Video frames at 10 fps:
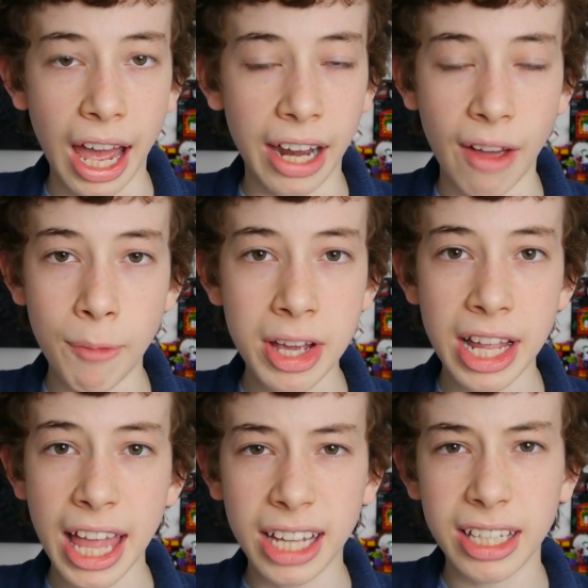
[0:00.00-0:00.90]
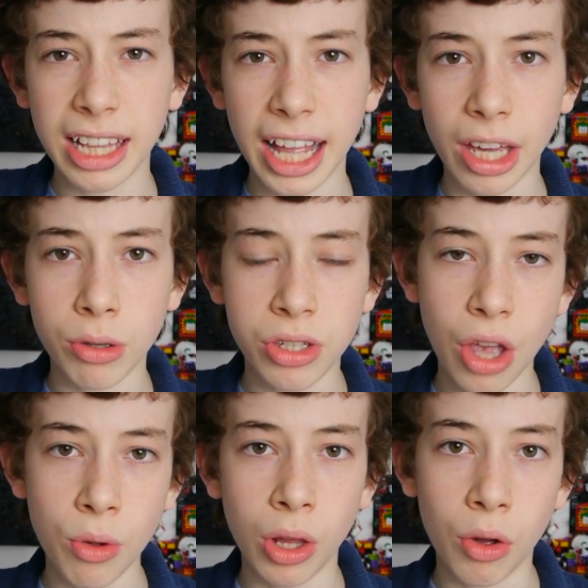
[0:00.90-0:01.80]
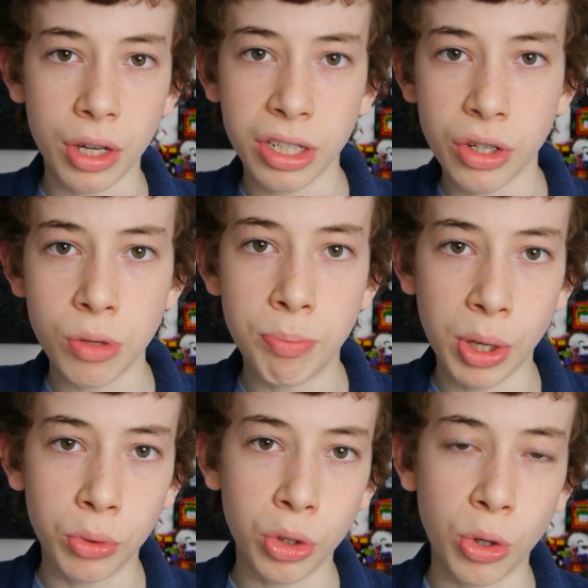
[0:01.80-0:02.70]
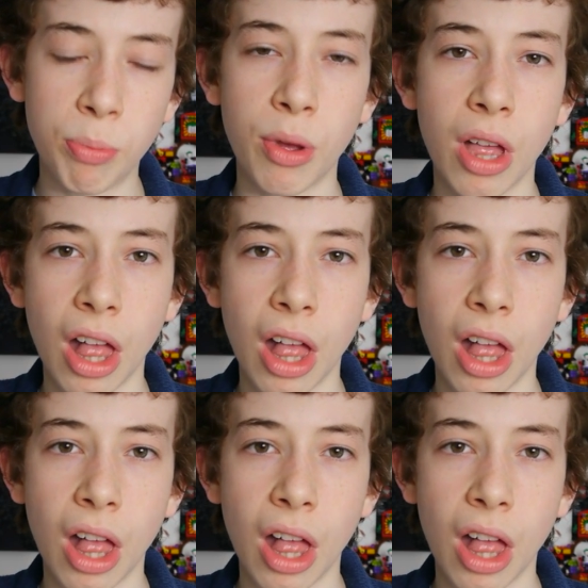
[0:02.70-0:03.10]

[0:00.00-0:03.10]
And I've been collecting Lego so long, it's just built up